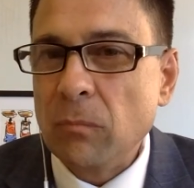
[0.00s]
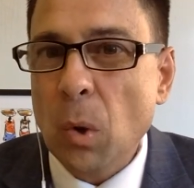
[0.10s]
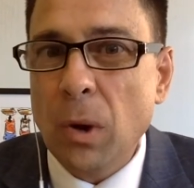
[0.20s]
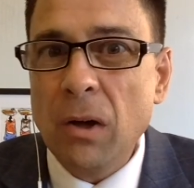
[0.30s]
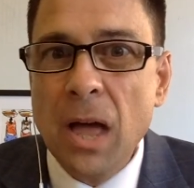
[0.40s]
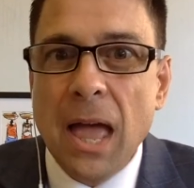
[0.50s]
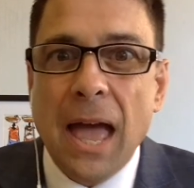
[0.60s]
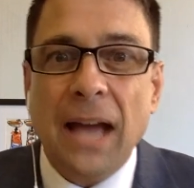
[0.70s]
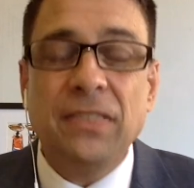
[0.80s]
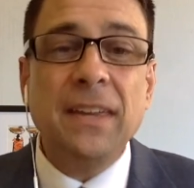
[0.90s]
well,
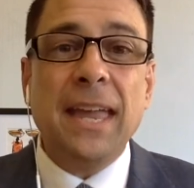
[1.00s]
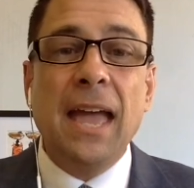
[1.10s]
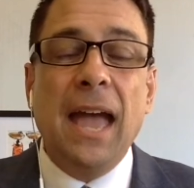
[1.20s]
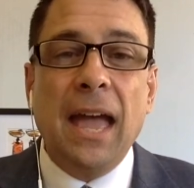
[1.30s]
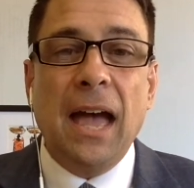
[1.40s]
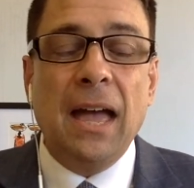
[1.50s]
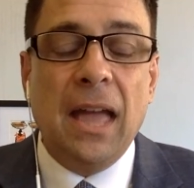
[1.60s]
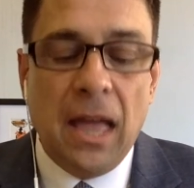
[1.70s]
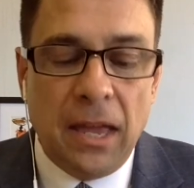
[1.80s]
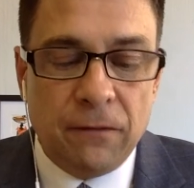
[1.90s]
I think uh,
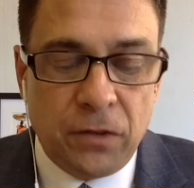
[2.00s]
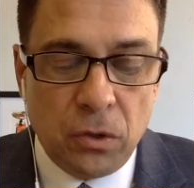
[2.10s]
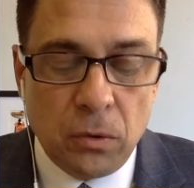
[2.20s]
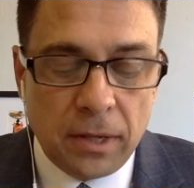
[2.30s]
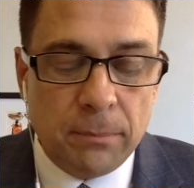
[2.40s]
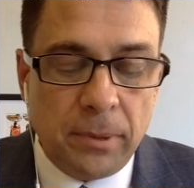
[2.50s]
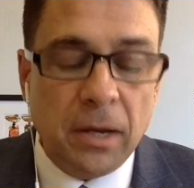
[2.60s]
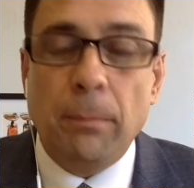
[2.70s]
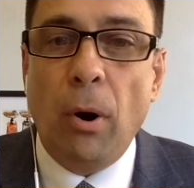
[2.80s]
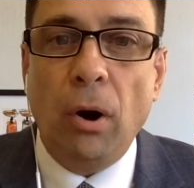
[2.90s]
if you can be a
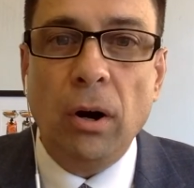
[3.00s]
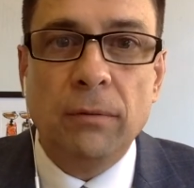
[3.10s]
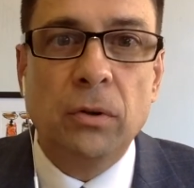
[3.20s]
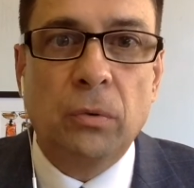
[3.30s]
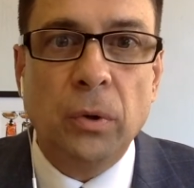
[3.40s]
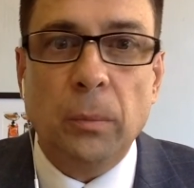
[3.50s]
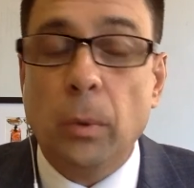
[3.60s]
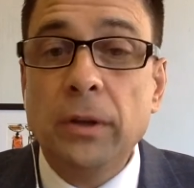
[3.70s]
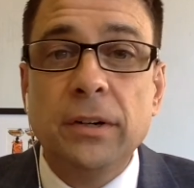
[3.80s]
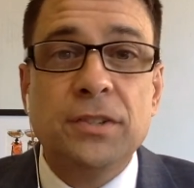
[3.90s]
part of a group,
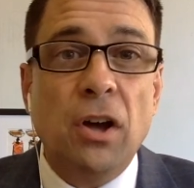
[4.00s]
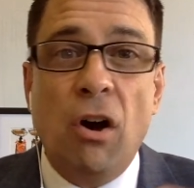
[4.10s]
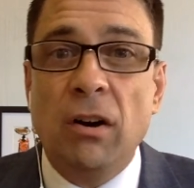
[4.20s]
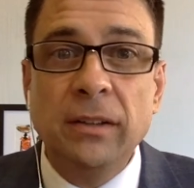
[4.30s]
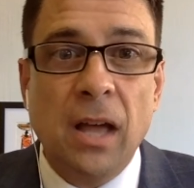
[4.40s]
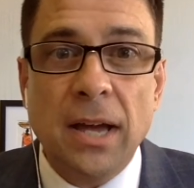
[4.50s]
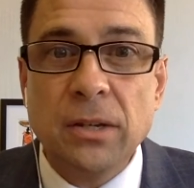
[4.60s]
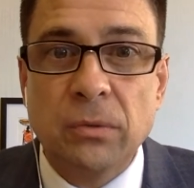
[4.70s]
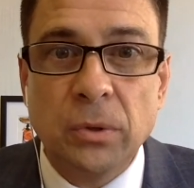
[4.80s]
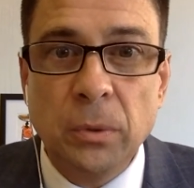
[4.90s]
whether it's an online
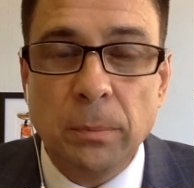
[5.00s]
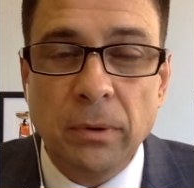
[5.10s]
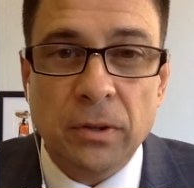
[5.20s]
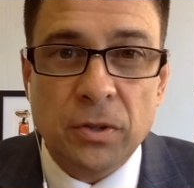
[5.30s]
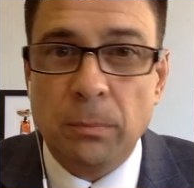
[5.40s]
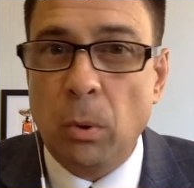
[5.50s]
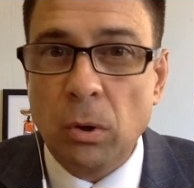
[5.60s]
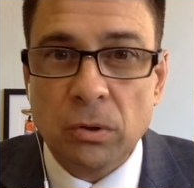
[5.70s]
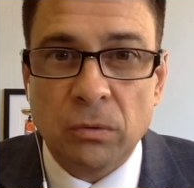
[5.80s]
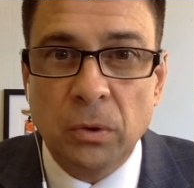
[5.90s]
group, a
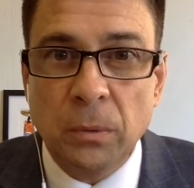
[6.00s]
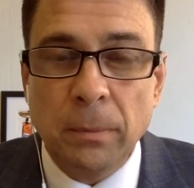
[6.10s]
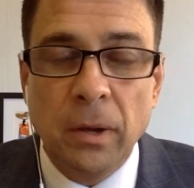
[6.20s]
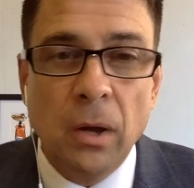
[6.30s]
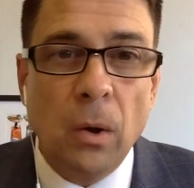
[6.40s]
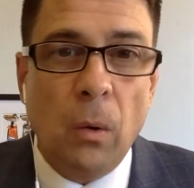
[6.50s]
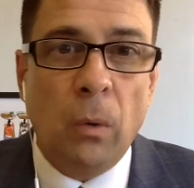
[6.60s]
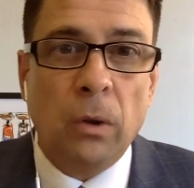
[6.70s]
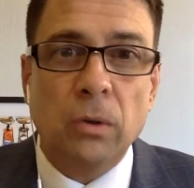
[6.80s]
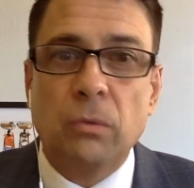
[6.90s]
support group, or a